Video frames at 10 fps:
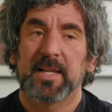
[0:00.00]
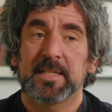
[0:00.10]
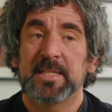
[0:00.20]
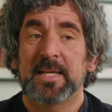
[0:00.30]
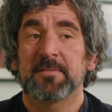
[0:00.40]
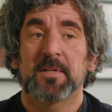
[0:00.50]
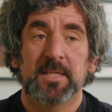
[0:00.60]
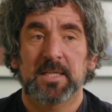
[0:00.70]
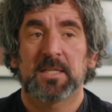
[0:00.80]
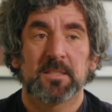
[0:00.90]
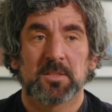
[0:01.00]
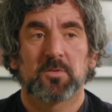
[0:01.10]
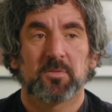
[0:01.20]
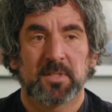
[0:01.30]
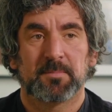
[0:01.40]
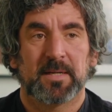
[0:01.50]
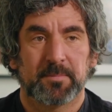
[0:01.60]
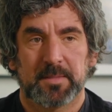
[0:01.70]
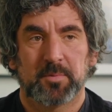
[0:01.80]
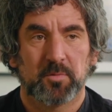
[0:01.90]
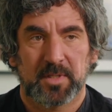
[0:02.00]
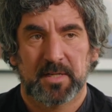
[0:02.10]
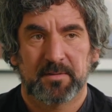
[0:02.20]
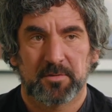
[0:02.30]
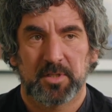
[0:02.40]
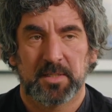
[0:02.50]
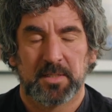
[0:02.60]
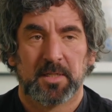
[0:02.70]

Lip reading: they never hear the story about people recovering.